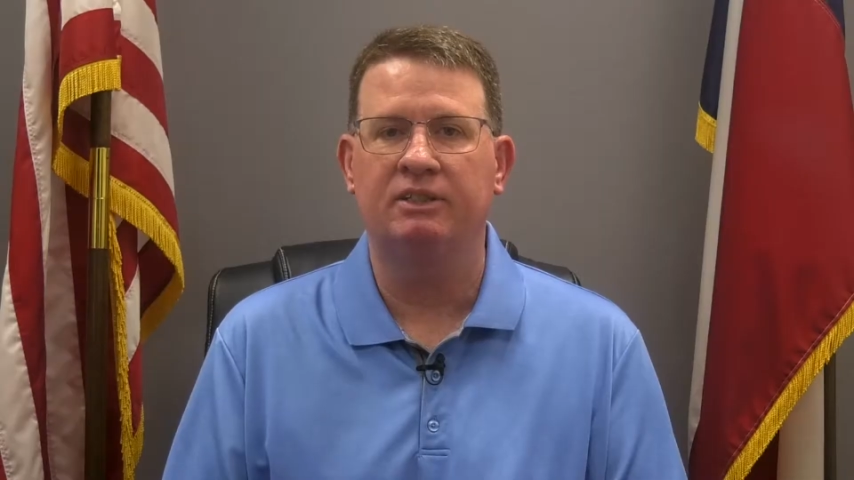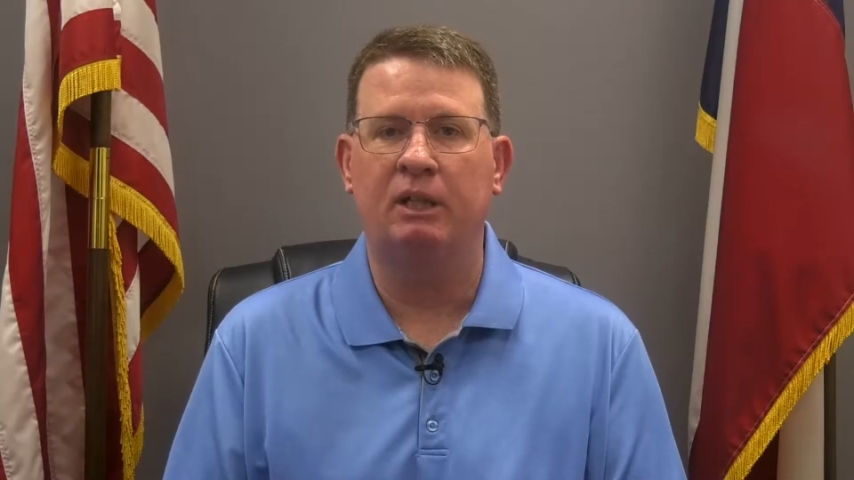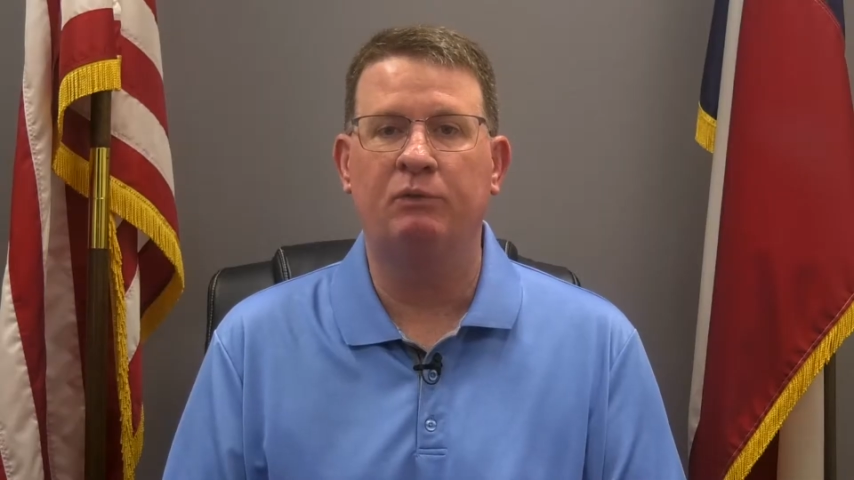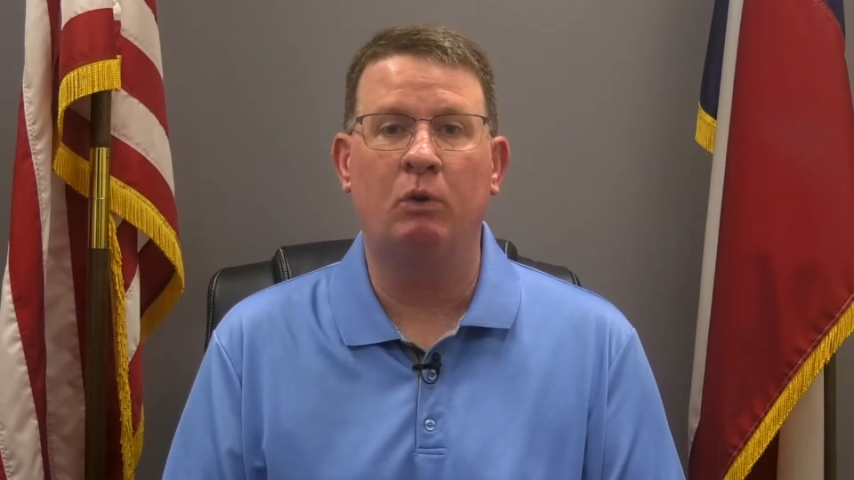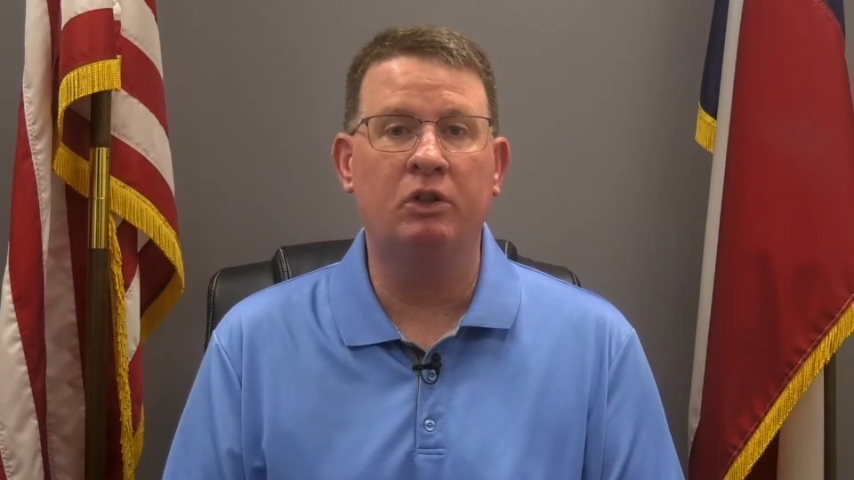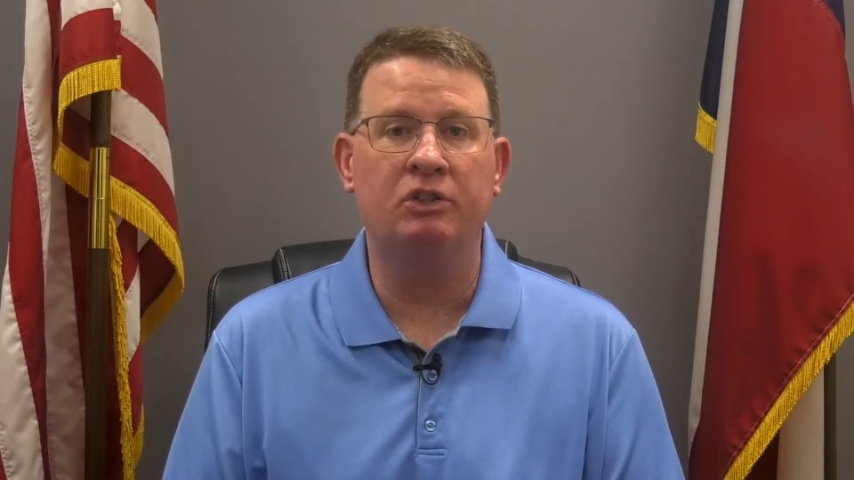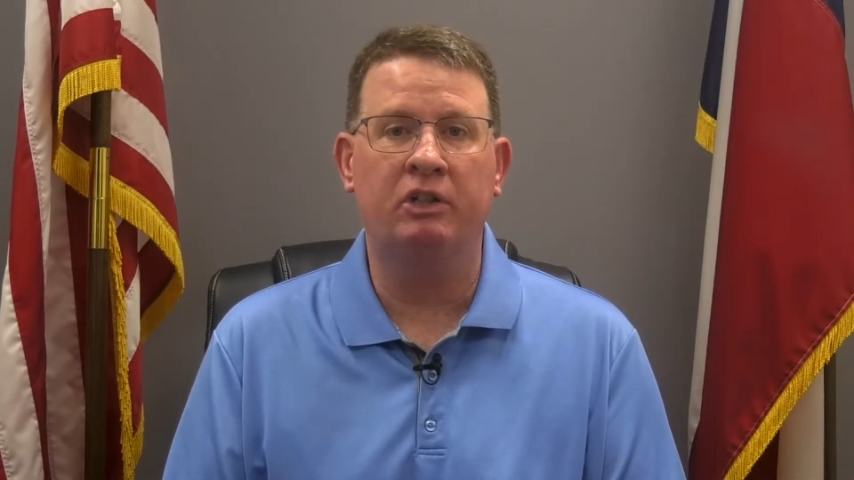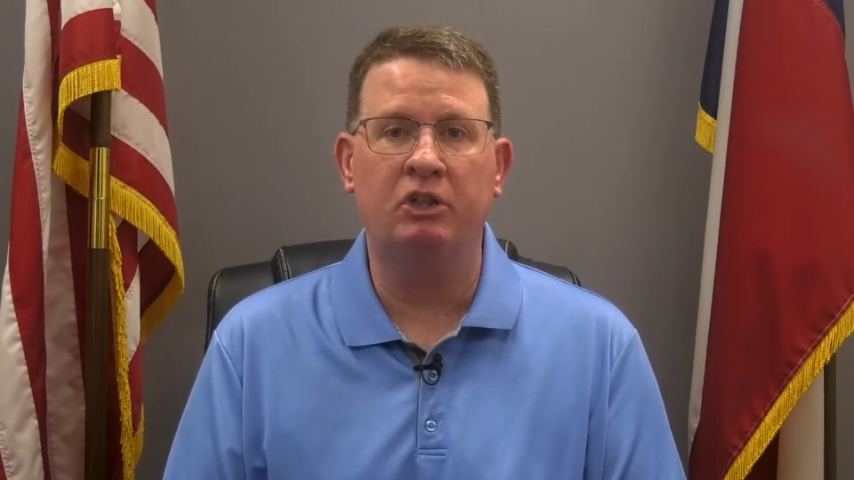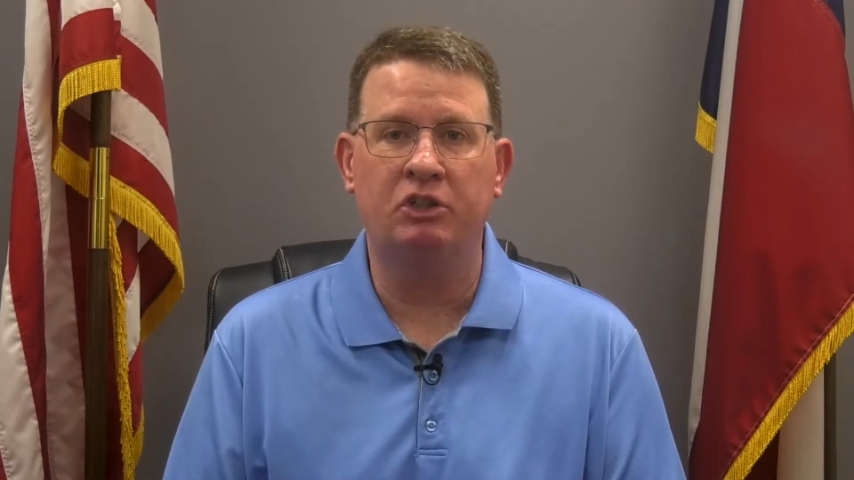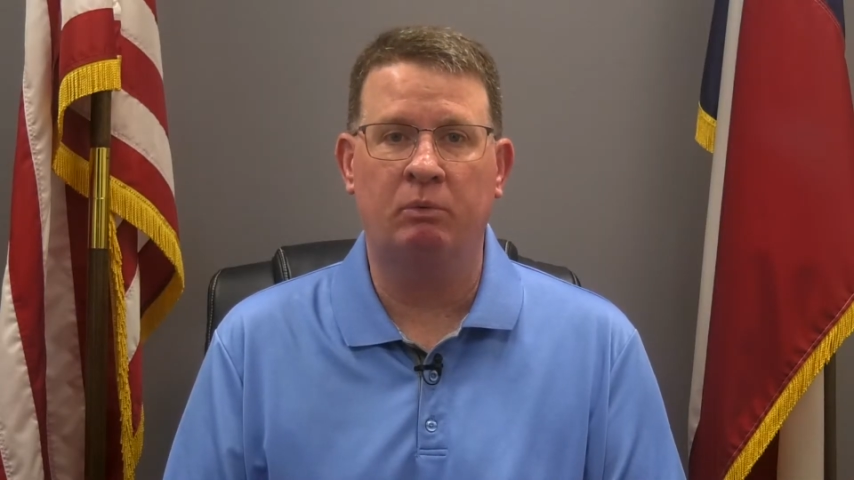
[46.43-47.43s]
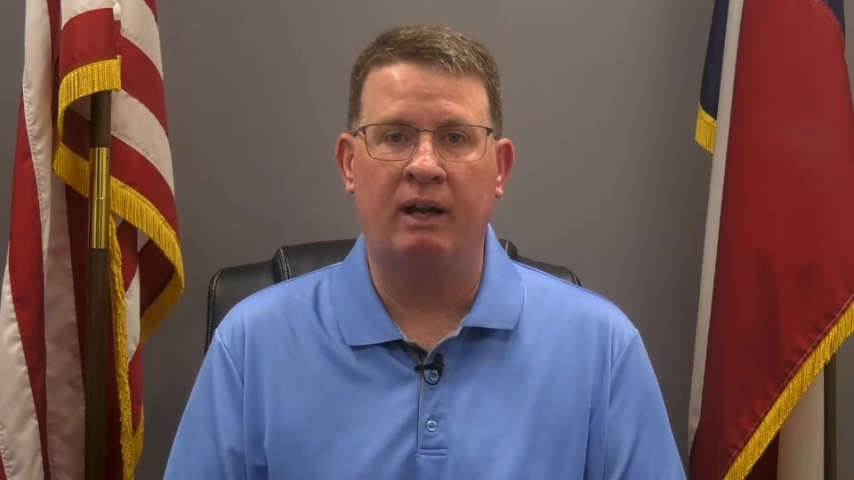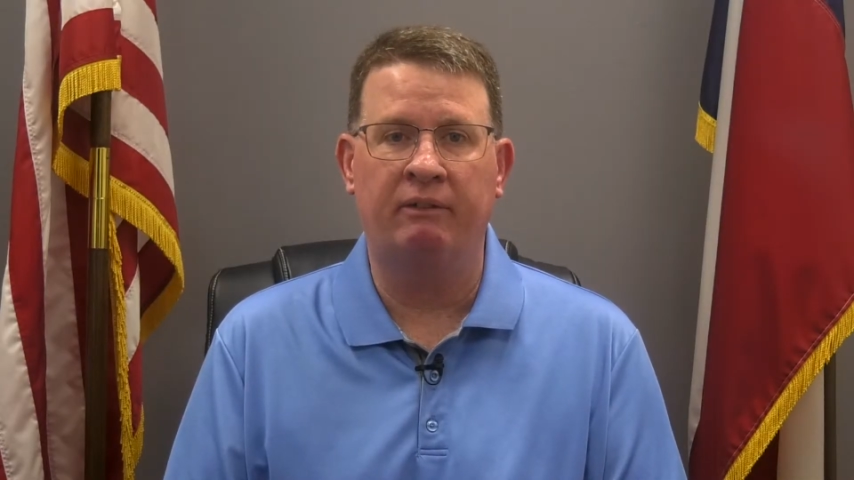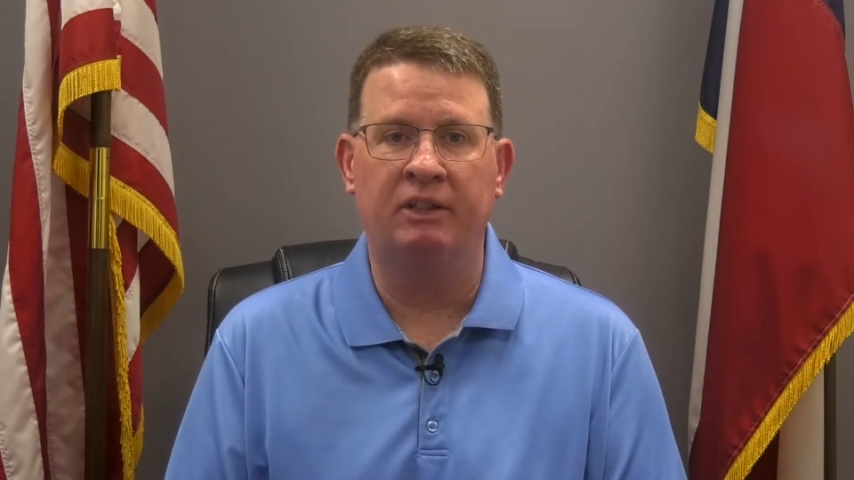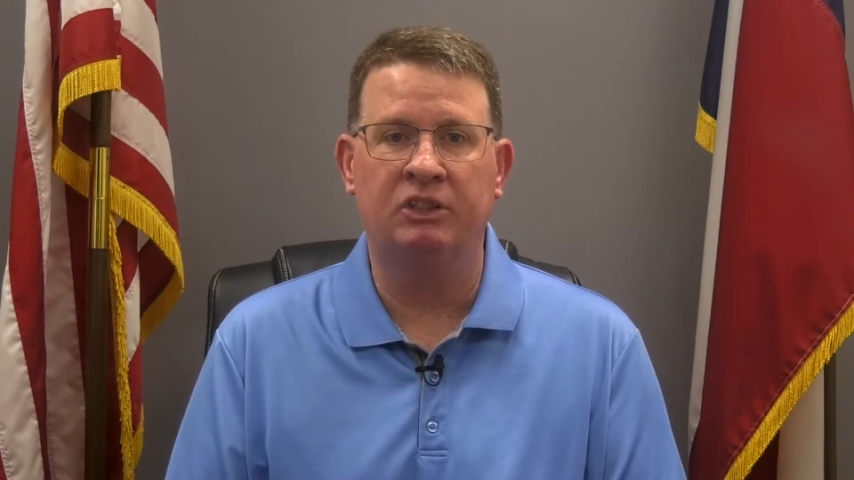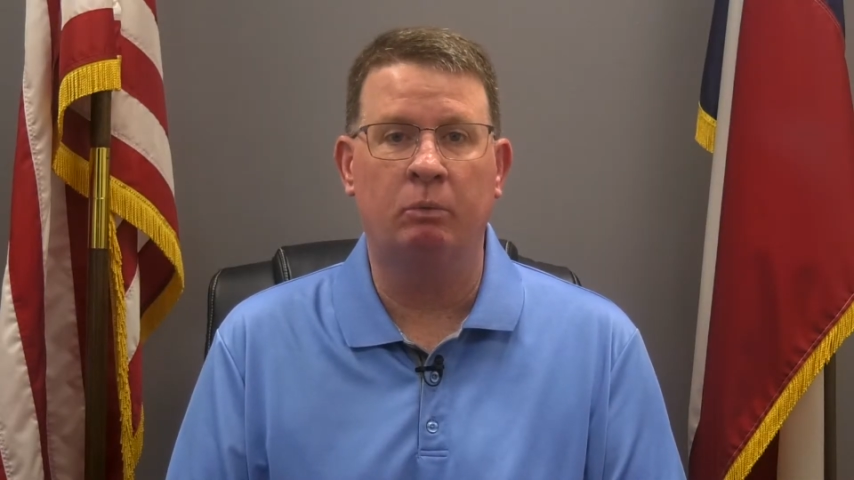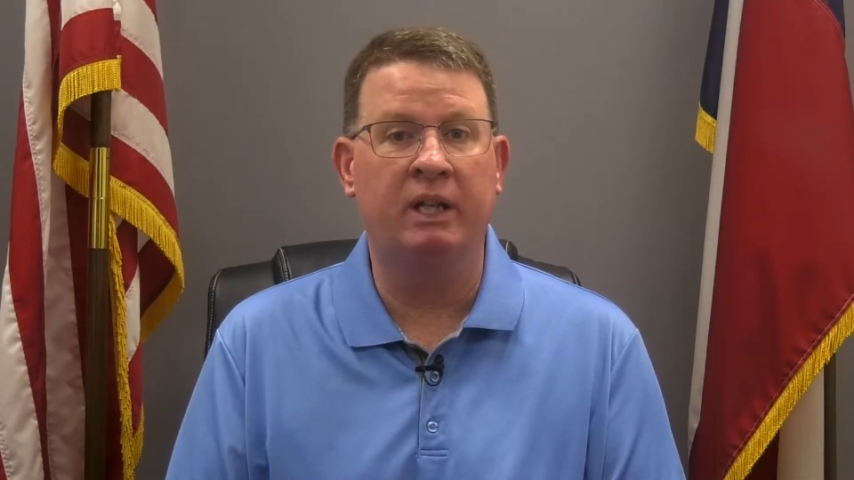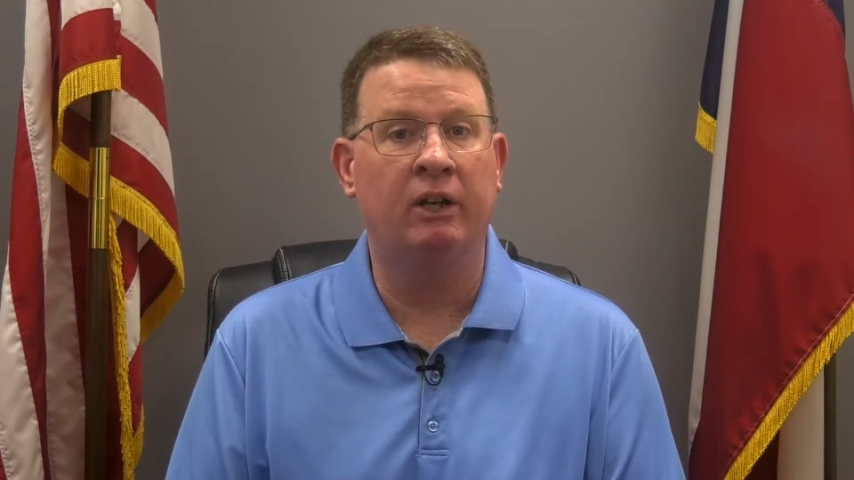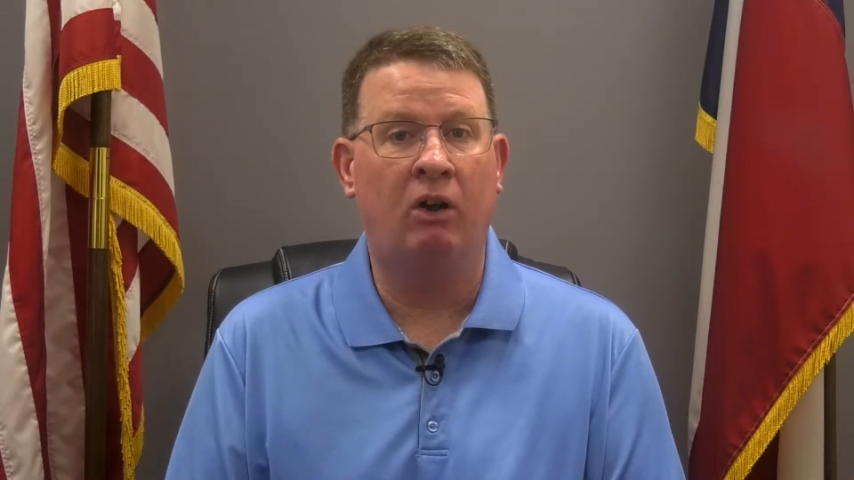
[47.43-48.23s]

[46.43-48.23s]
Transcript: Stay focused on your surroundings so we can